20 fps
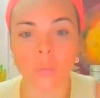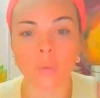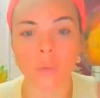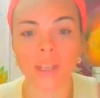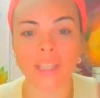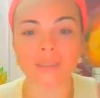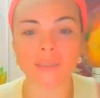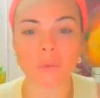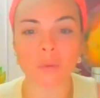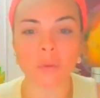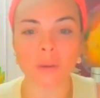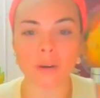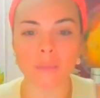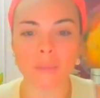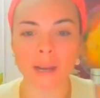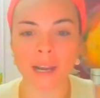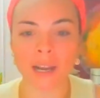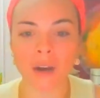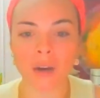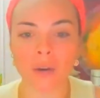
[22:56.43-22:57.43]
it's more
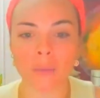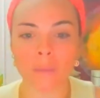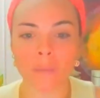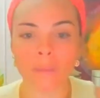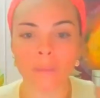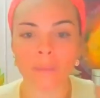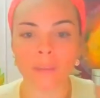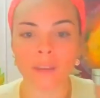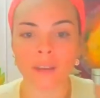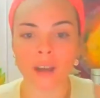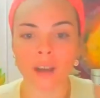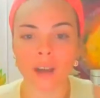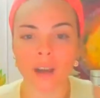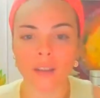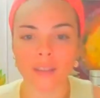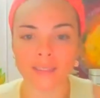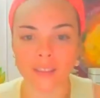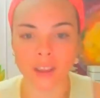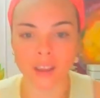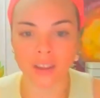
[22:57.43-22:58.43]
about
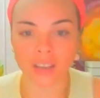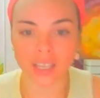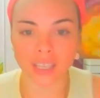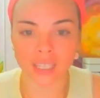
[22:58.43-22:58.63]
unlocking